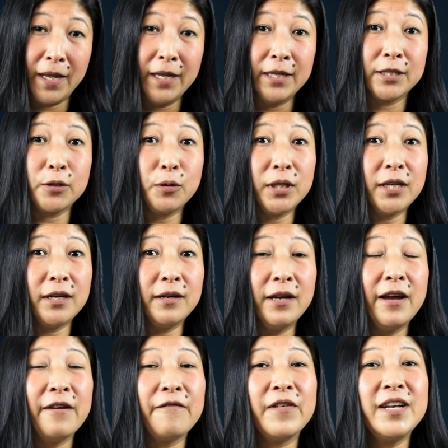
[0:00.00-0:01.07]
So the
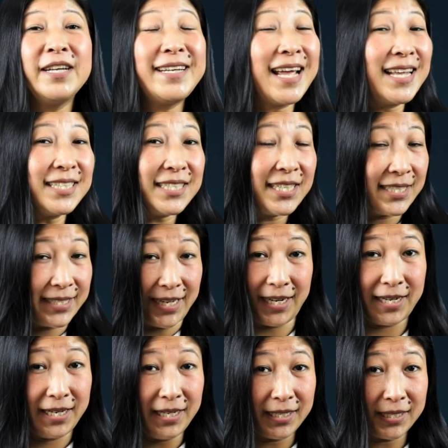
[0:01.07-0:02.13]
fantastic
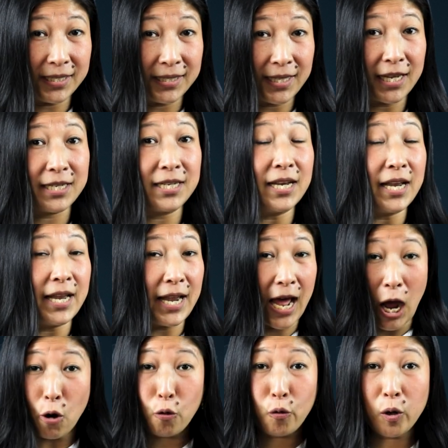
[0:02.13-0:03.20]
techniques that
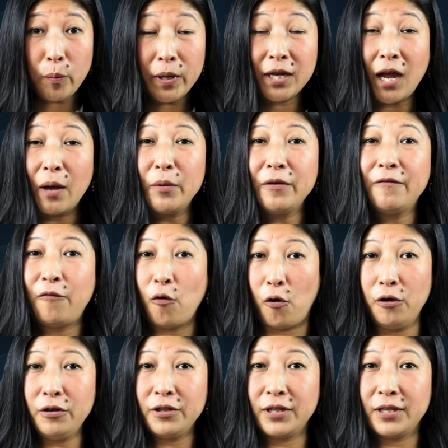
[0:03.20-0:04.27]
now will be coming
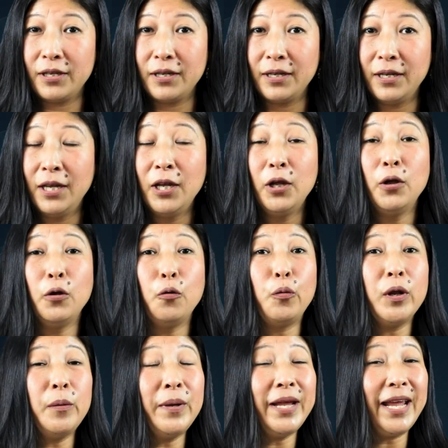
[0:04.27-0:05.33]
forth
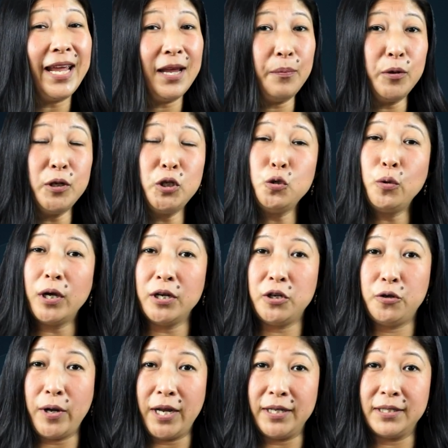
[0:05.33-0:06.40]
will be able to
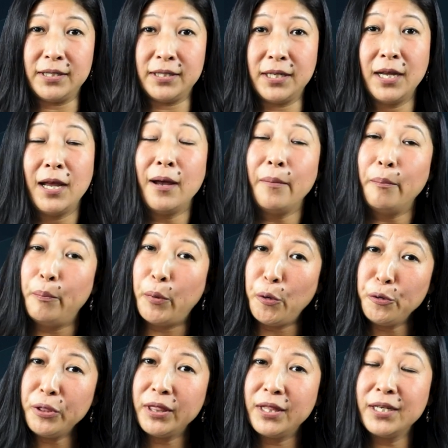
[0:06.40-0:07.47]
address
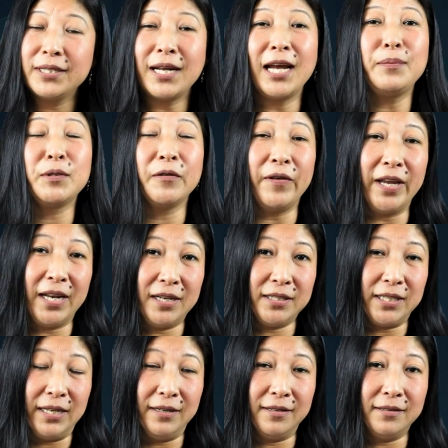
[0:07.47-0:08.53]
both the types of
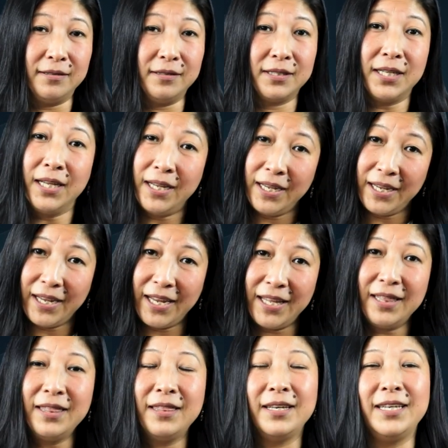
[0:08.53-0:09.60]
English learners
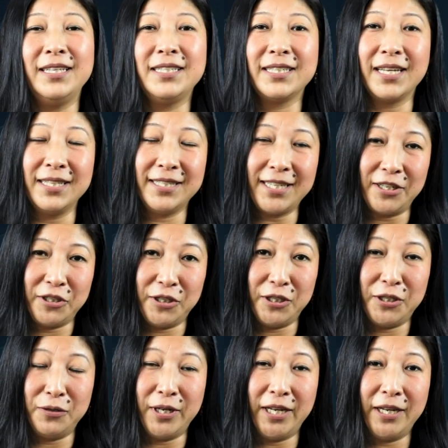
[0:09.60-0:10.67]
in the InSkill
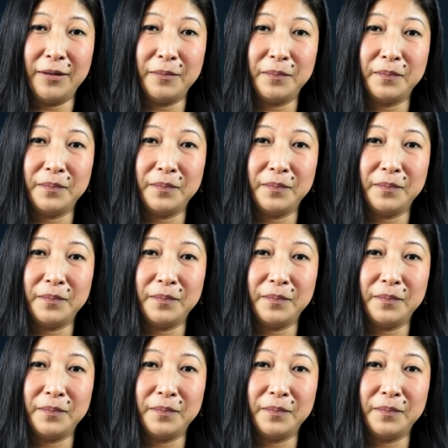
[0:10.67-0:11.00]
sessions today.